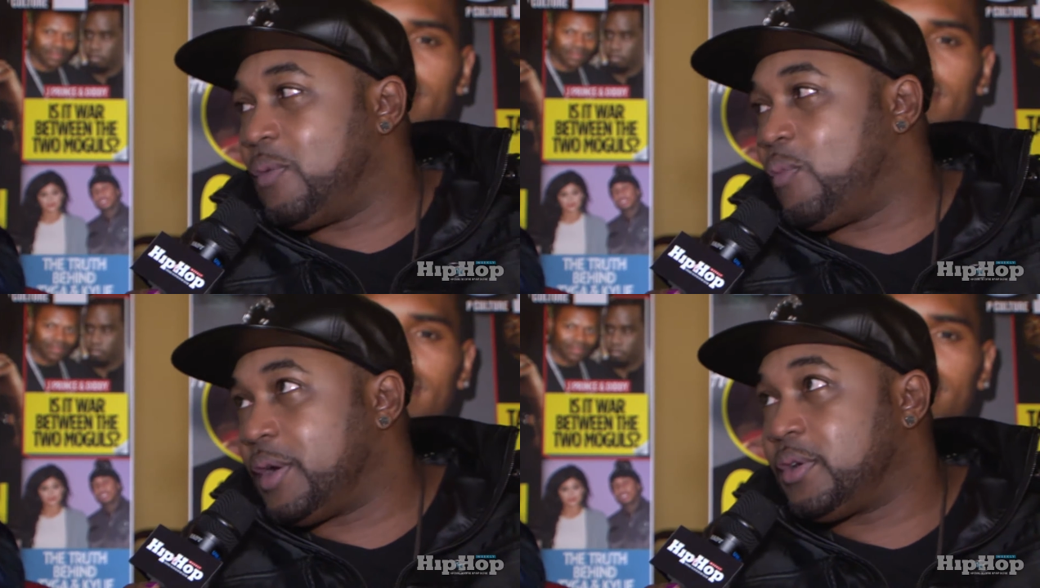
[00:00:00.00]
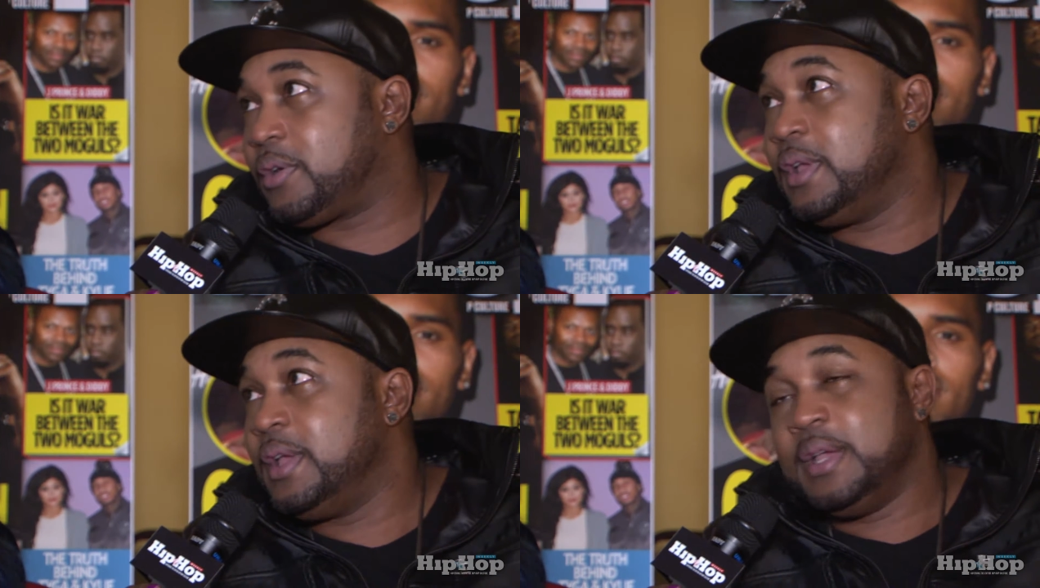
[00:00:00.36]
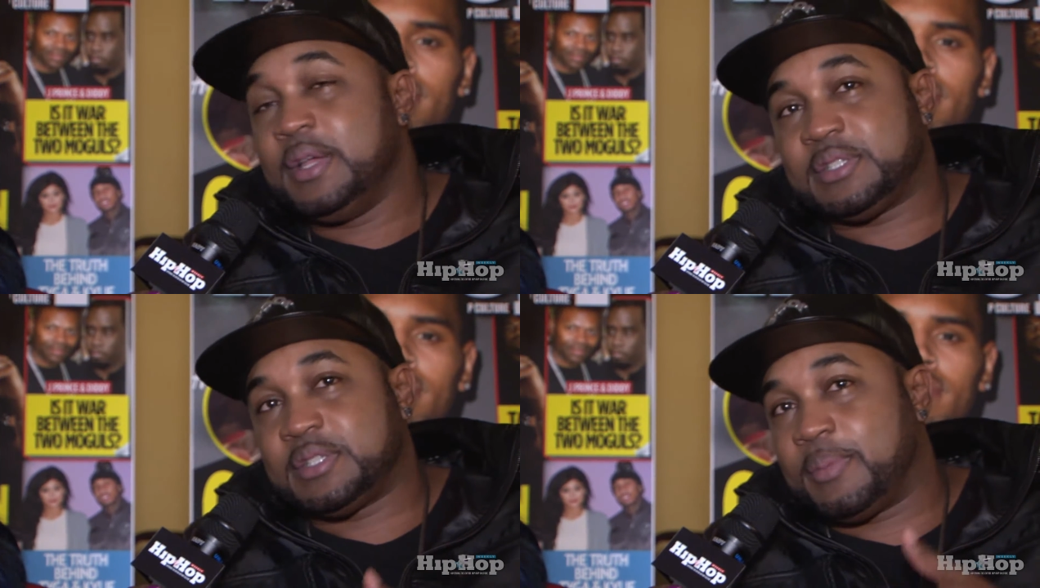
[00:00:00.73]
Speaker 1: Wonder,
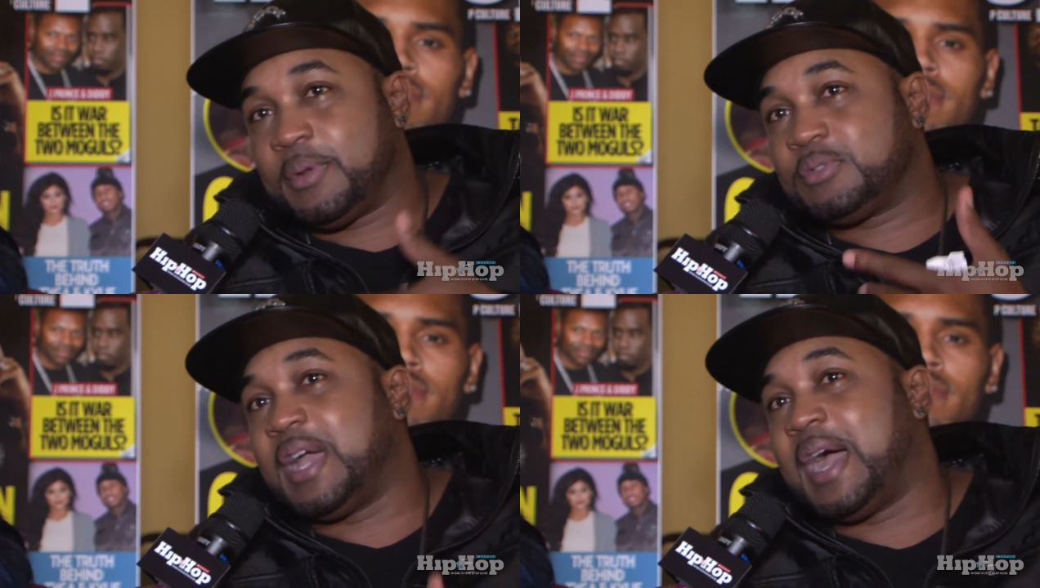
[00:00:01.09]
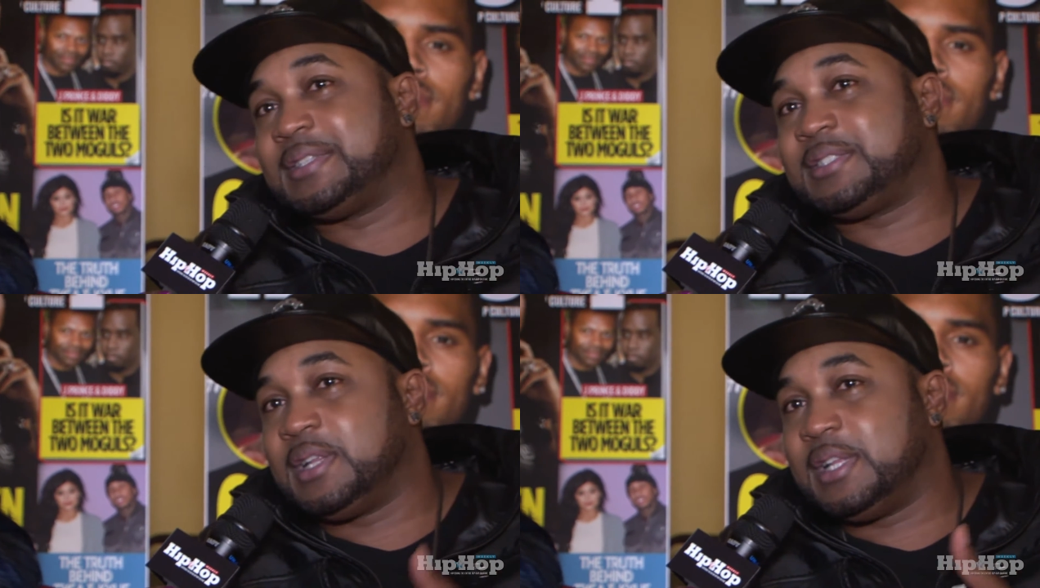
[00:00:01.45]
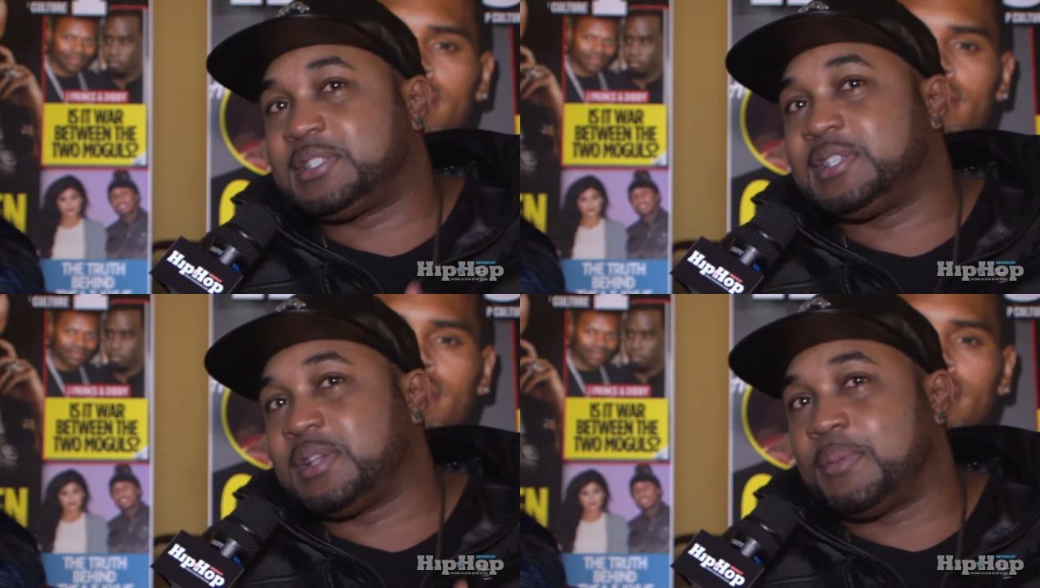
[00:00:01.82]
some of those guys. To
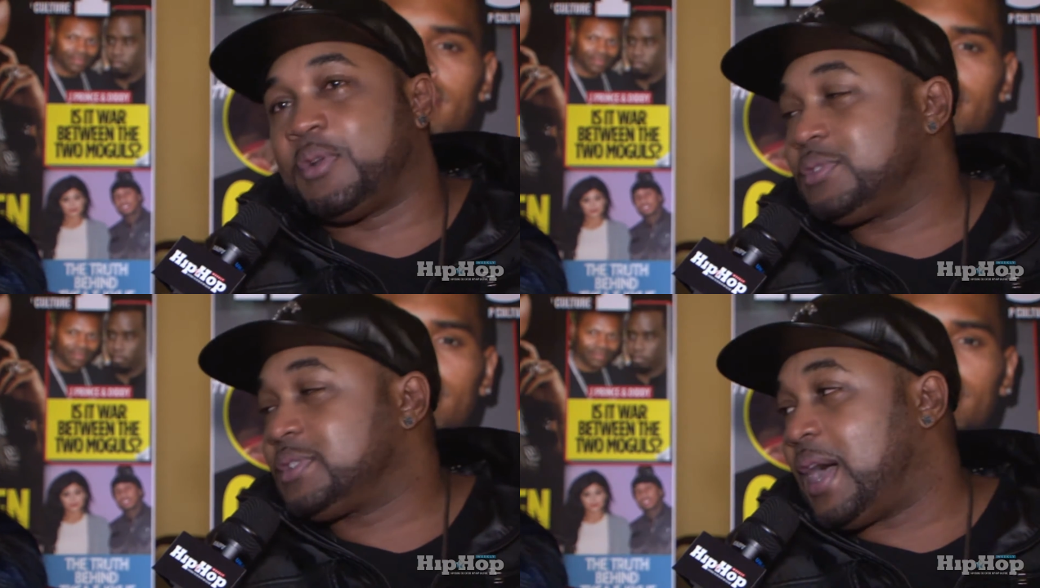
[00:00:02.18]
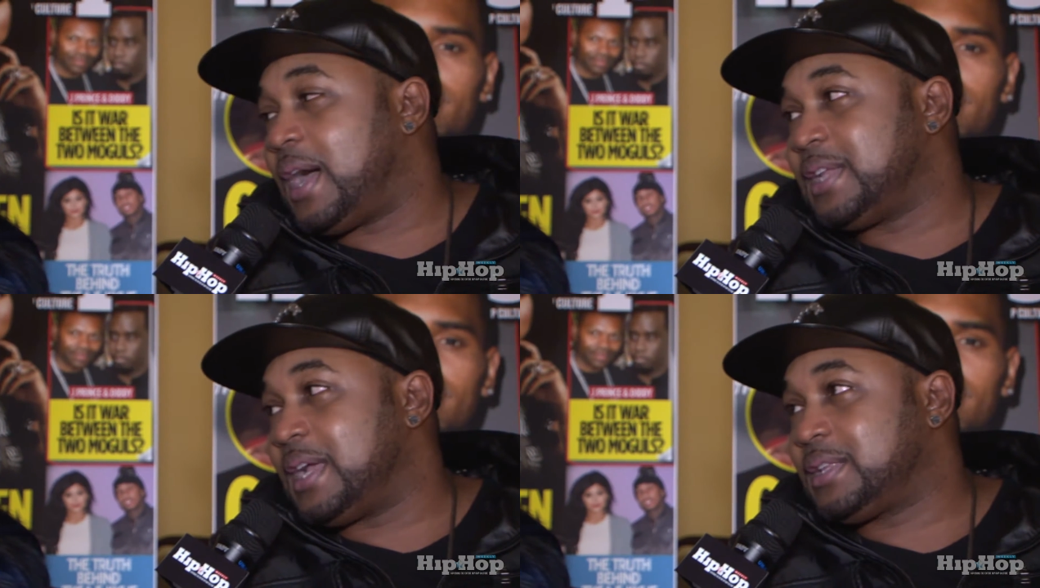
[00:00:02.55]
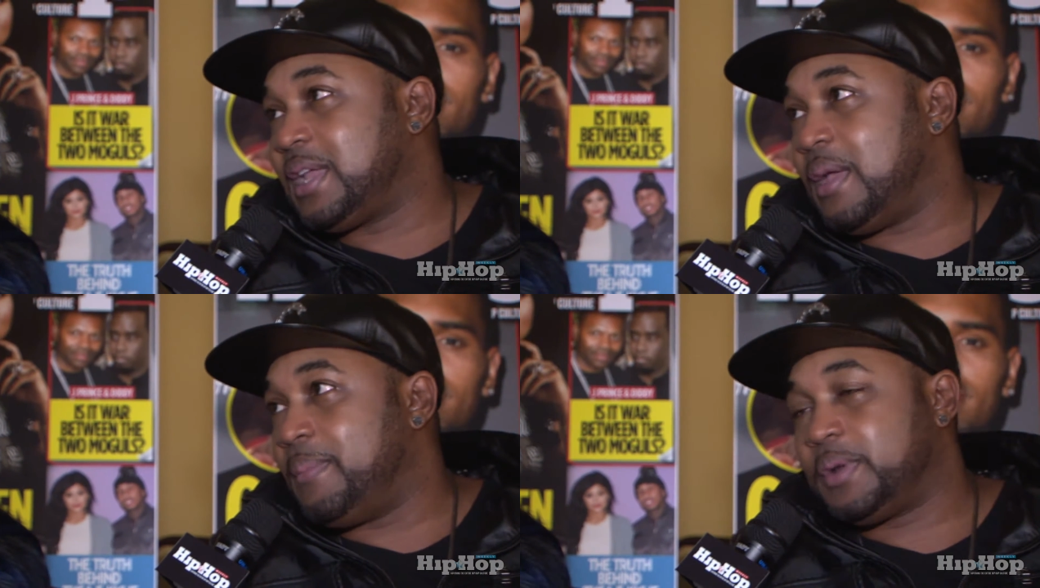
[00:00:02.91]
listen to some of those guys
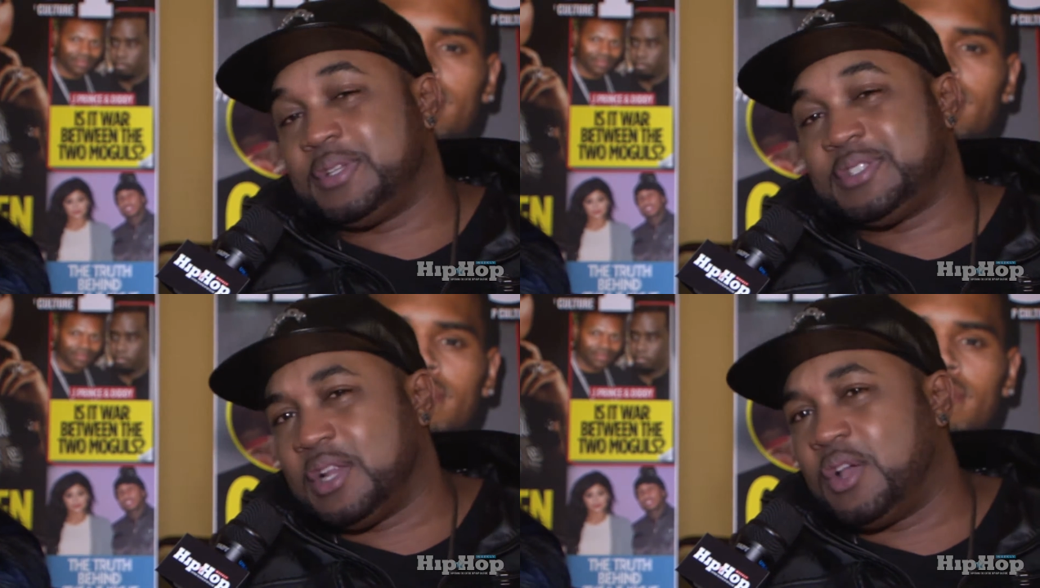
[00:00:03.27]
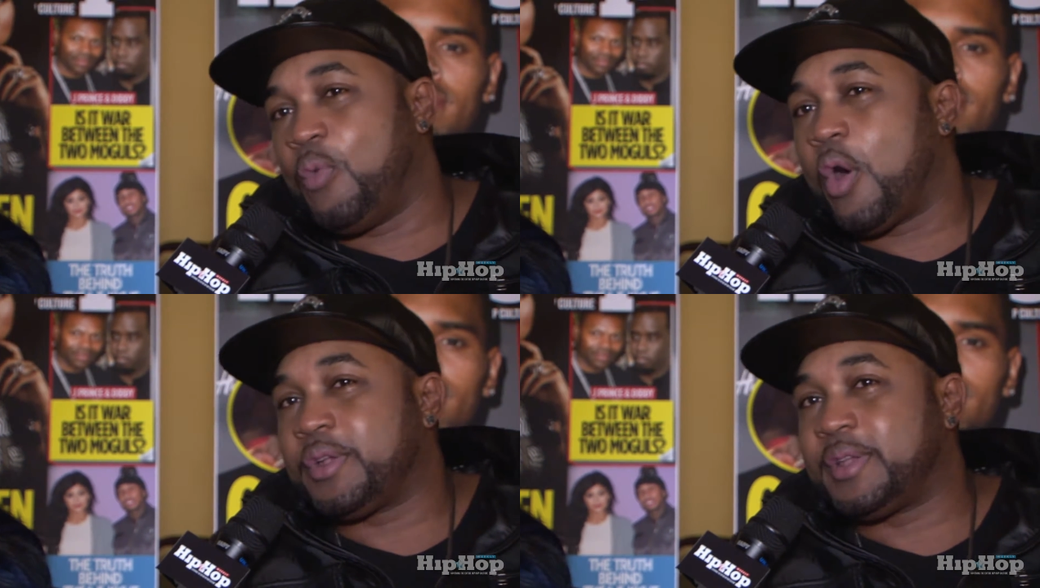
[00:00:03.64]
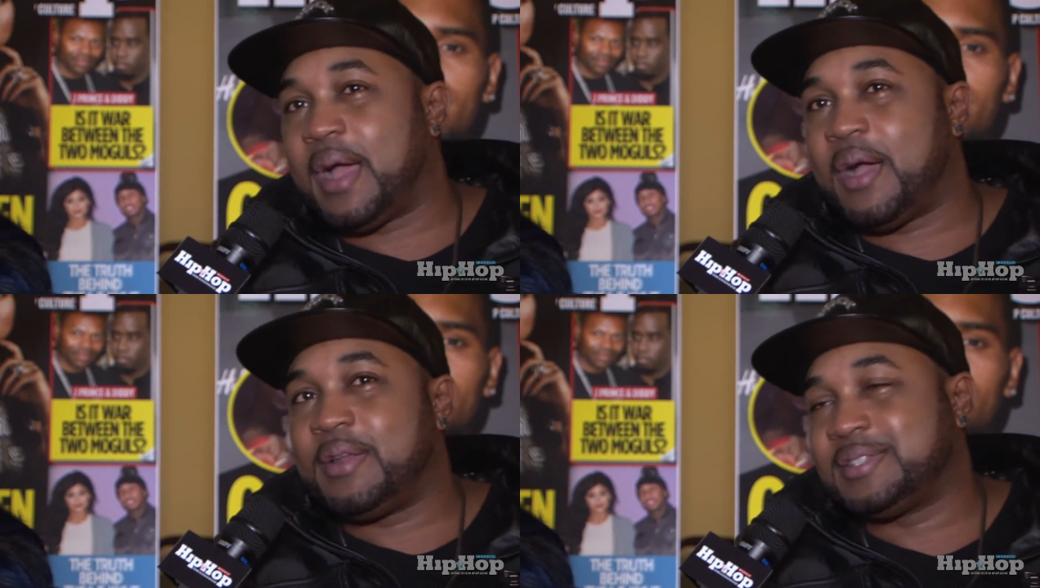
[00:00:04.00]
like that, but uh, it's a little watered
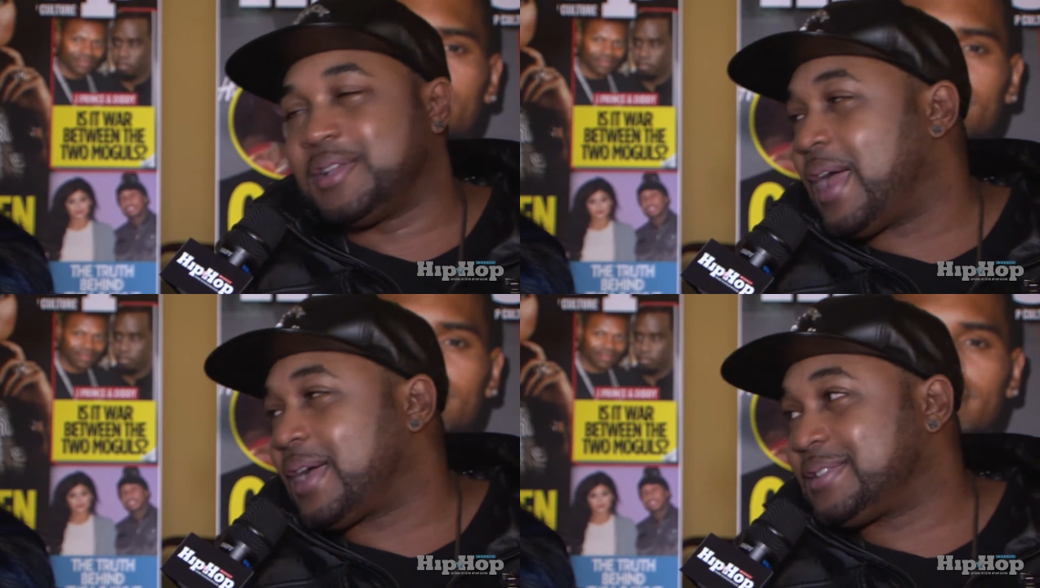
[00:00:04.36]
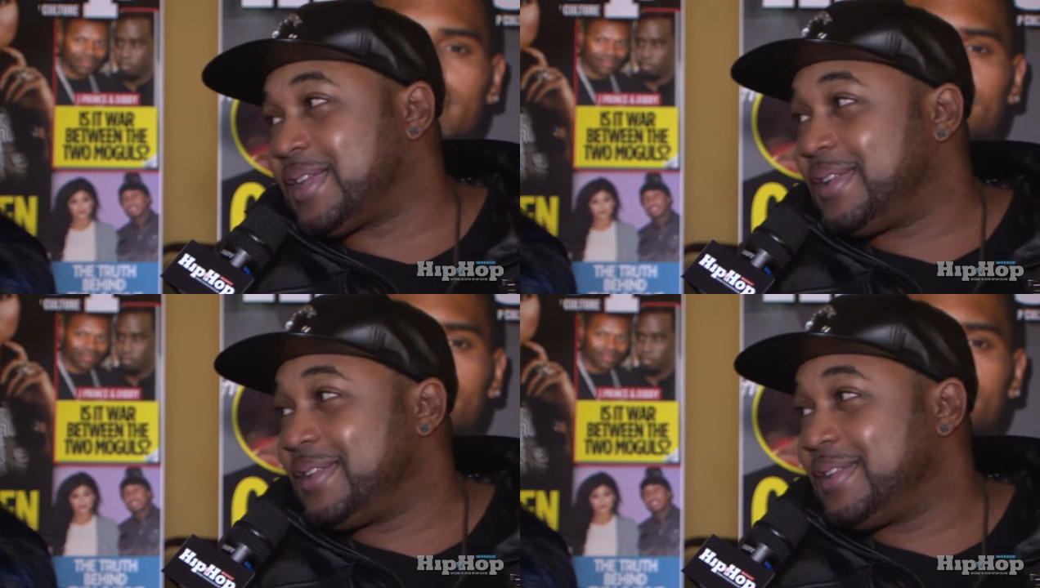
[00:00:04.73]
down. That's all I can say.